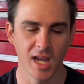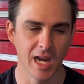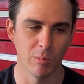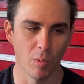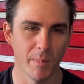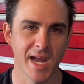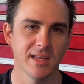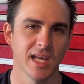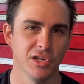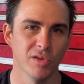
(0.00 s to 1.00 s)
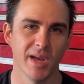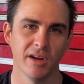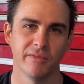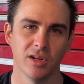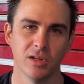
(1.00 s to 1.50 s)
and we'll make that new
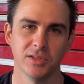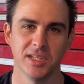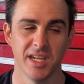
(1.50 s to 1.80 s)
manifold